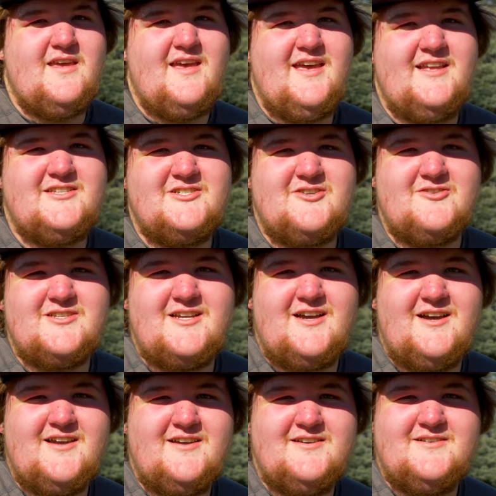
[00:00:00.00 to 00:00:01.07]
Hey, it's
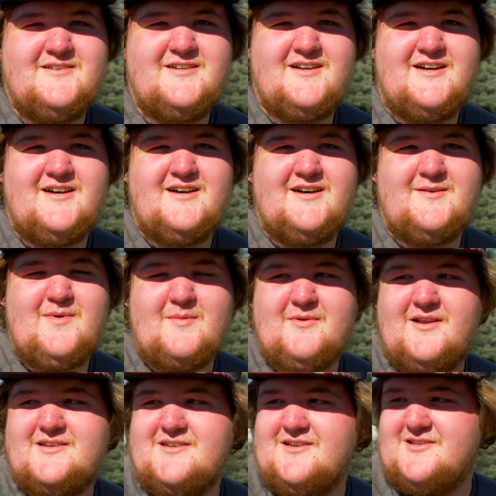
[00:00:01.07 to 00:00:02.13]
Josiah. Um, I'm
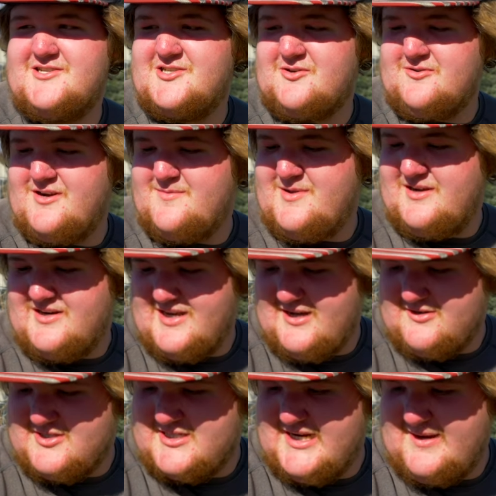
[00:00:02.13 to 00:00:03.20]
going to tell the story about
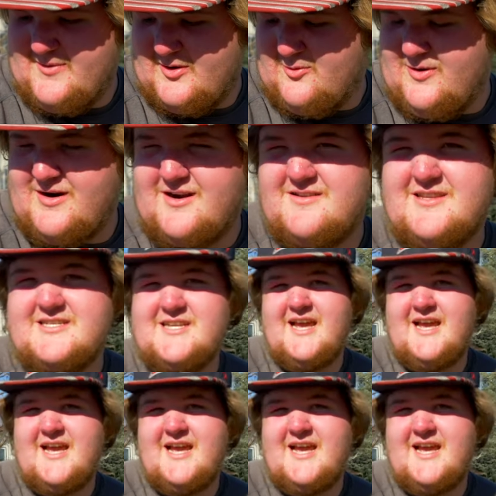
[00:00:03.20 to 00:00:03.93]
how Sam acquired this